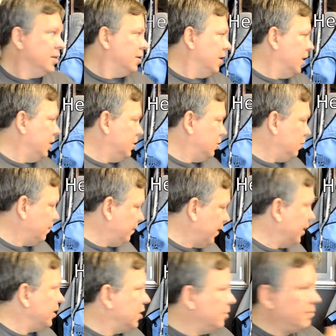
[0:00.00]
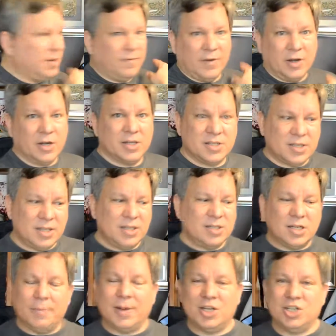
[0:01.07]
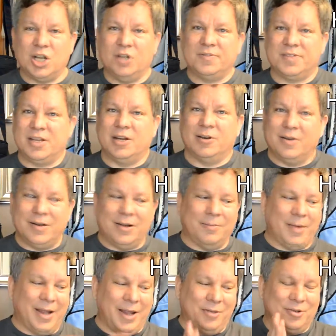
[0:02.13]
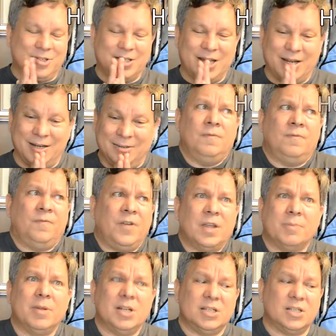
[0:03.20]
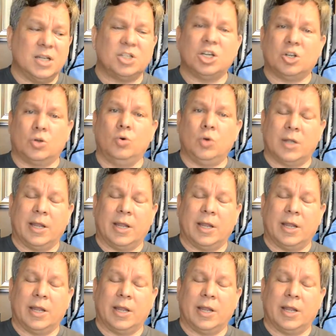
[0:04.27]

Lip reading: and you'll find him in various things on my shelves here and on my other set. Figment is such a cool